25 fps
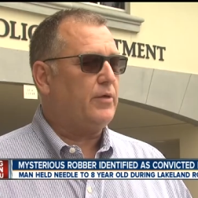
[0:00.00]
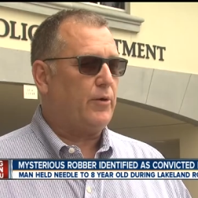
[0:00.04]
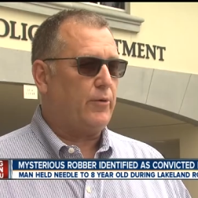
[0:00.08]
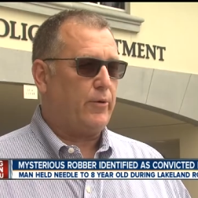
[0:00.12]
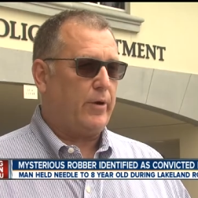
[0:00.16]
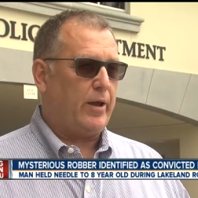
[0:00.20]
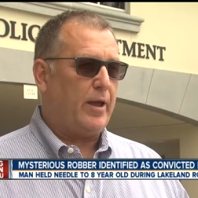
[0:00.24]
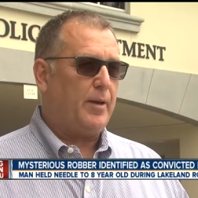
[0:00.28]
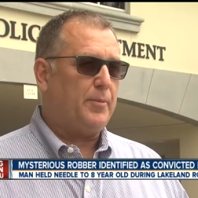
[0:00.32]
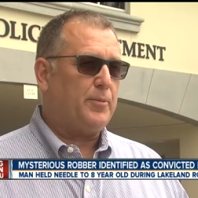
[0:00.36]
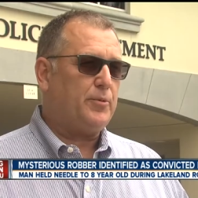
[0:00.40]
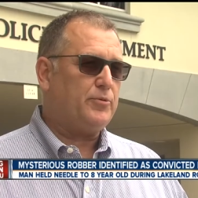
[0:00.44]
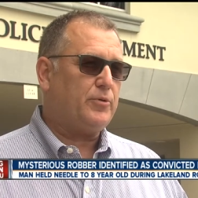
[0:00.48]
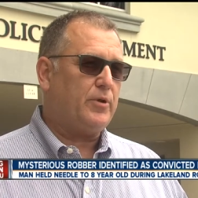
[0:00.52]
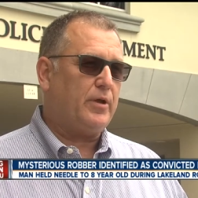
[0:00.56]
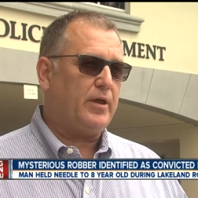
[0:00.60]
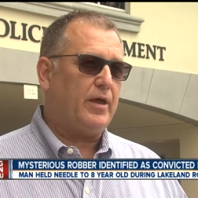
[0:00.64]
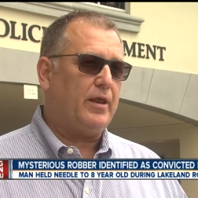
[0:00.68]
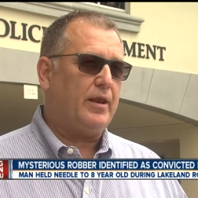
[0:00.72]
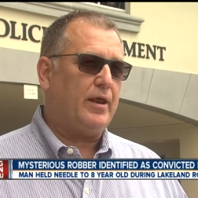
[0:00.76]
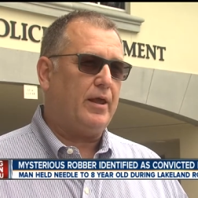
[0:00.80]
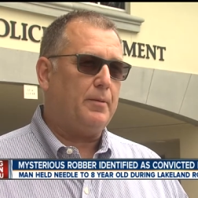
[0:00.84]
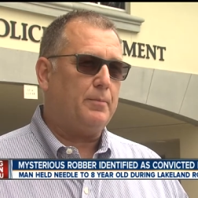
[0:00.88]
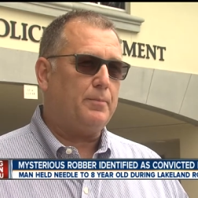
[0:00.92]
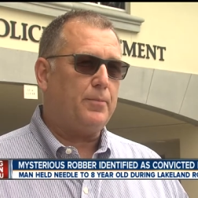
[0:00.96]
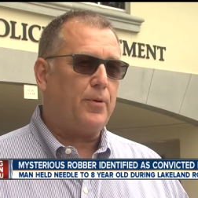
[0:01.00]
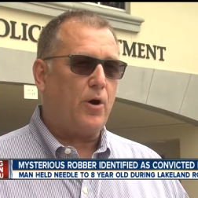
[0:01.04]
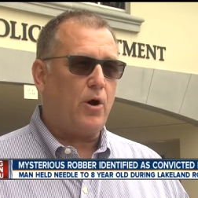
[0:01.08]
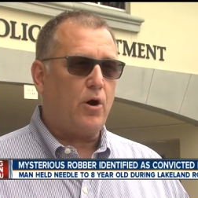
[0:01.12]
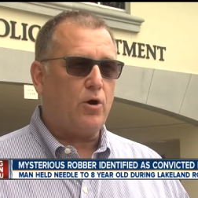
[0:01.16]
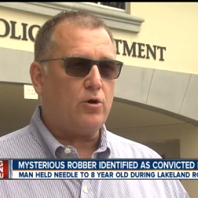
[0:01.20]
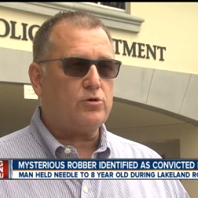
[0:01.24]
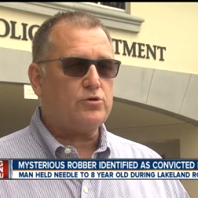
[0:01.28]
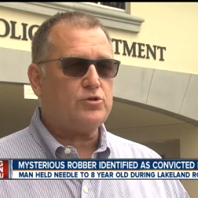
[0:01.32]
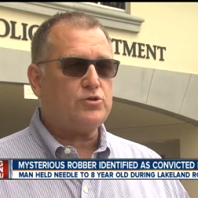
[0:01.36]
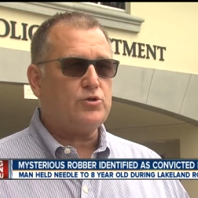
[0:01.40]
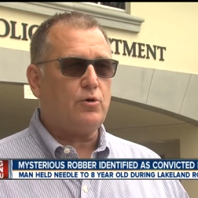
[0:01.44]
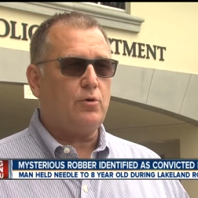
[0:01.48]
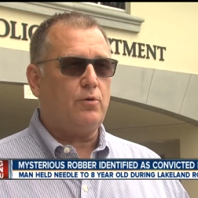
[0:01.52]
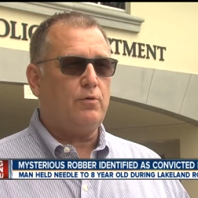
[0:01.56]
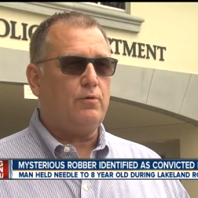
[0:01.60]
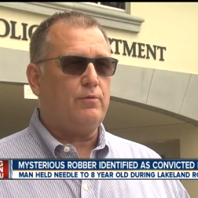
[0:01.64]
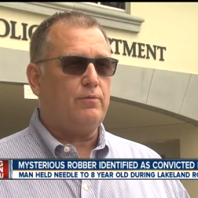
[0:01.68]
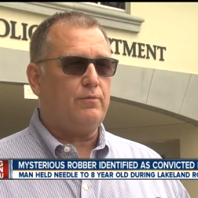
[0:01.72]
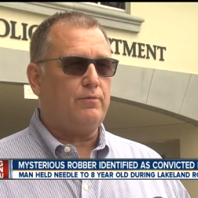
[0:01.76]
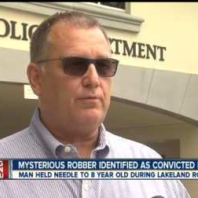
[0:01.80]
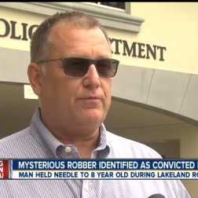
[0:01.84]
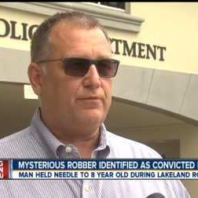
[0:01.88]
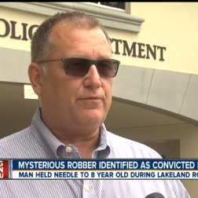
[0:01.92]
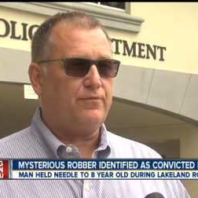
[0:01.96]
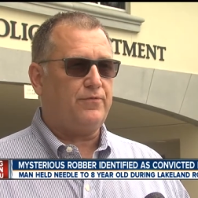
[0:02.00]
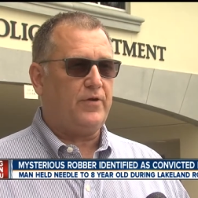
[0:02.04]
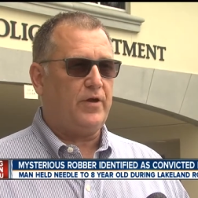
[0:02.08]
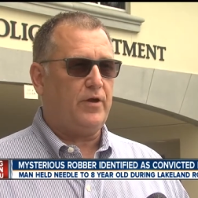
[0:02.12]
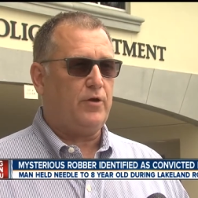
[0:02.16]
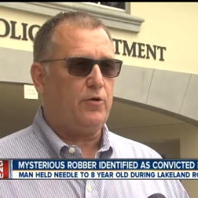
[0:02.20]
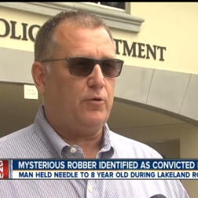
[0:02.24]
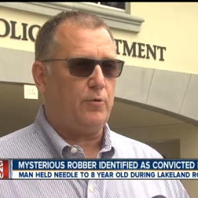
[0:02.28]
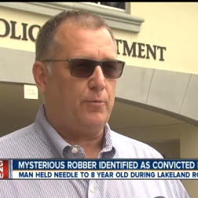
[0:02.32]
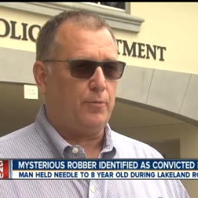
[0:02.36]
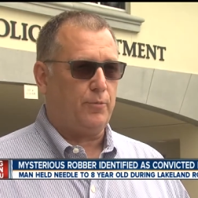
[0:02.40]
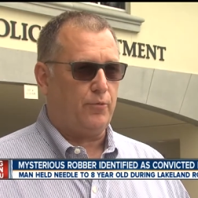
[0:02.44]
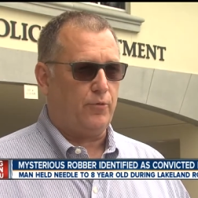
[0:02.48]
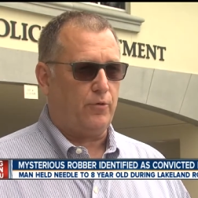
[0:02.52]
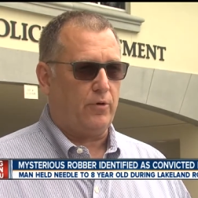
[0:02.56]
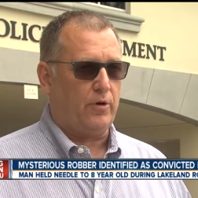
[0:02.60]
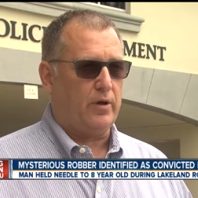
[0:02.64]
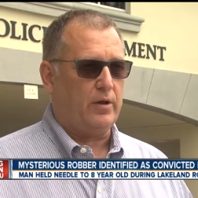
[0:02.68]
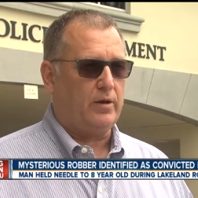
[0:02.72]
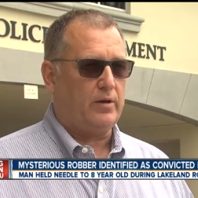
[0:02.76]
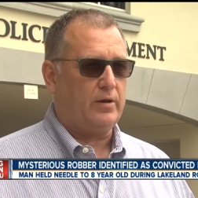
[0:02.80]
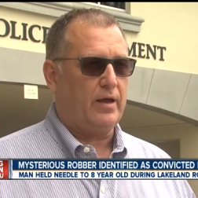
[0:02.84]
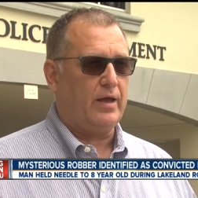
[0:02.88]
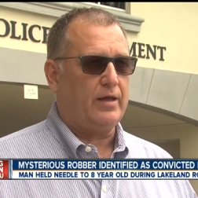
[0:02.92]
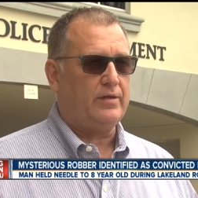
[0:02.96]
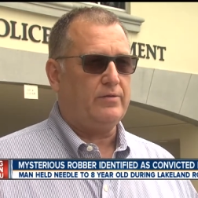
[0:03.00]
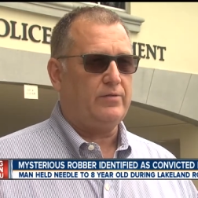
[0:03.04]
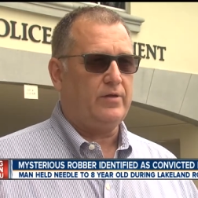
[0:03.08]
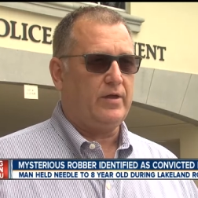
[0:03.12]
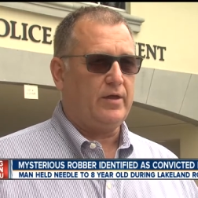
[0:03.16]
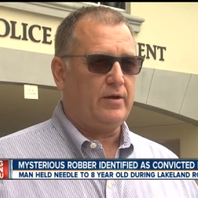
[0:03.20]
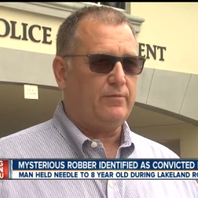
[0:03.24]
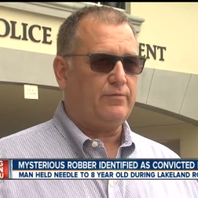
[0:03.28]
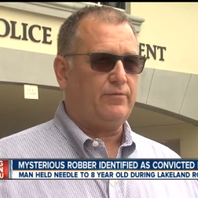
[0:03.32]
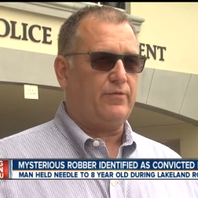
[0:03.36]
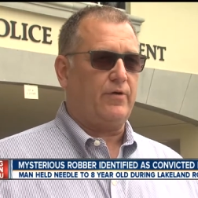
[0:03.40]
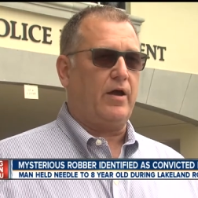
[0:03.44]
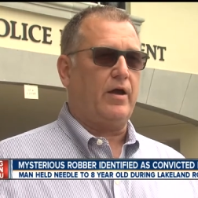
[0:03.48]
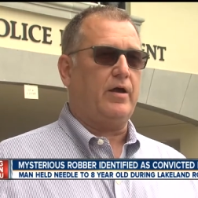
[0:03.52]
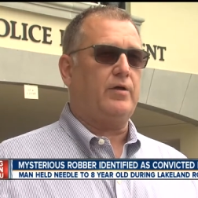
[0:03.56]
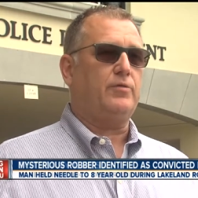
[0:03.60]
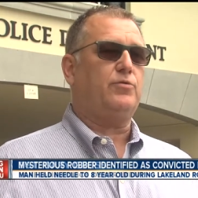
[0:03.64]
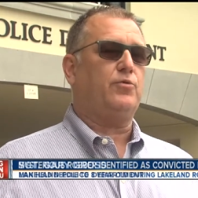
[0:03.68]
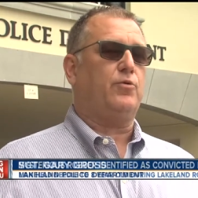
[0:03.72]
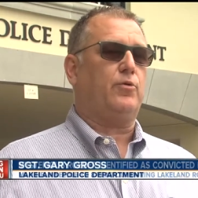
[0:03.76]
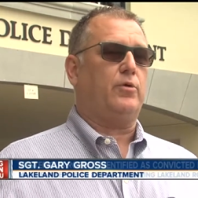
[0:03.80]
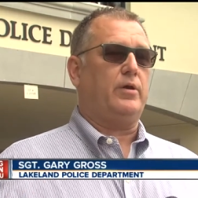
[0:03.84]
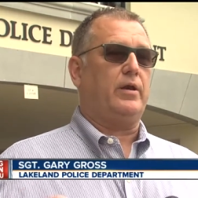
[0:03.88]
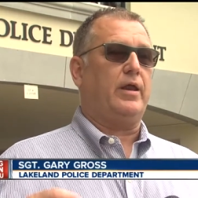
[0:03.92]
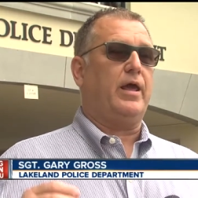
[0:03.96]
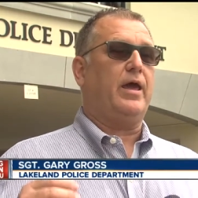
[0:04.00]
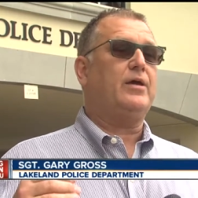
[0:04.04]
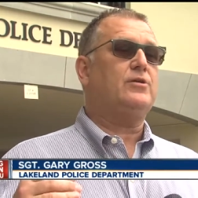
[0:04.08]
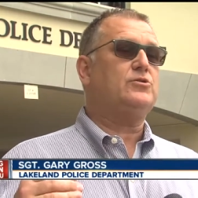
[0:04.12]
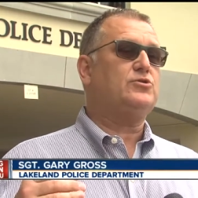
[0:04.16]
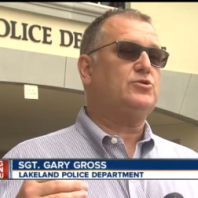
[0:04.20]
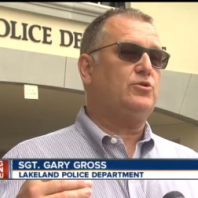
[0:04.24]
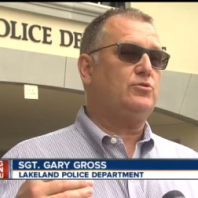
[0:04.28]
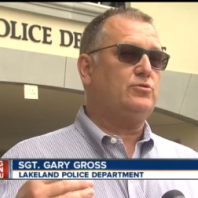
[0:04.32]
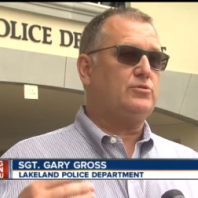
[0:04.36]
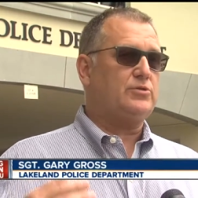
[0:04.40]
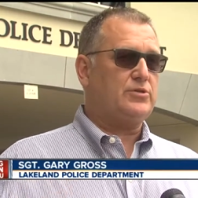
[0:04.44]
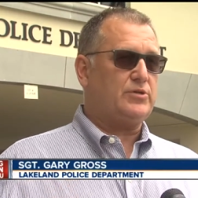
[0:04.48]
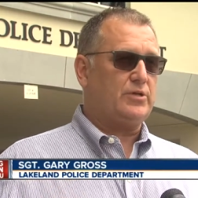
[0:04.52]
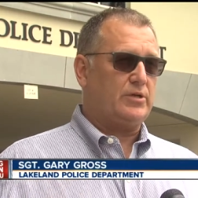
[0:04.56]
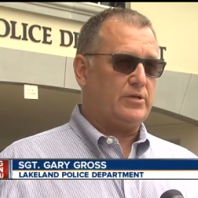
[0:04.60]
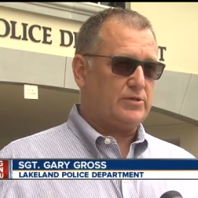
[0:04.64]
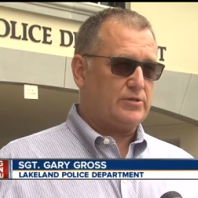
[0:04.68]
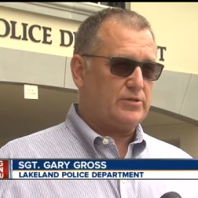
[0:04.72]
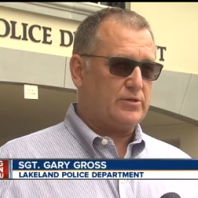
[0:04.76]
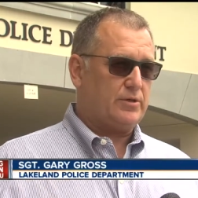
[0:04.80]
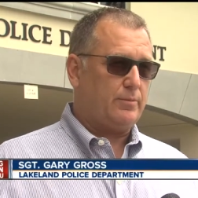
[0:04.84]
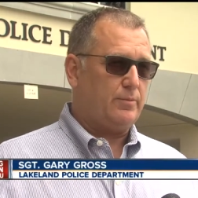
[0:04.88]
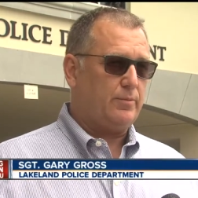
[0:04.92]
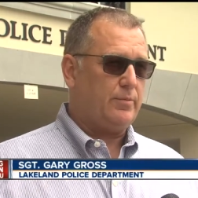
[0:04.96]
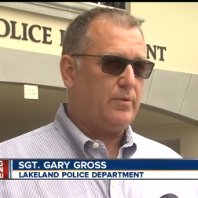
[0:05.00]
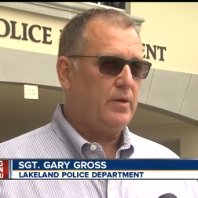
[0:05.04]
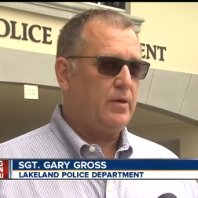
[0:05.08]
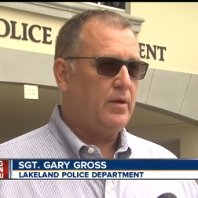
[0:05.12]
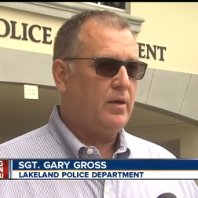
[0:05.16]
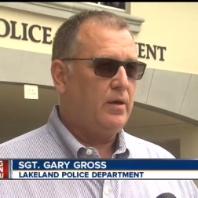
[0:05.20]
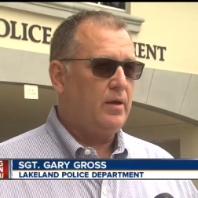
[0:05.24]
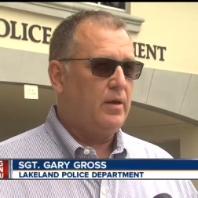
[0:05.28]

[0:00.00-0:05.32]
They were able to get a partial fingerprint identified through a national system,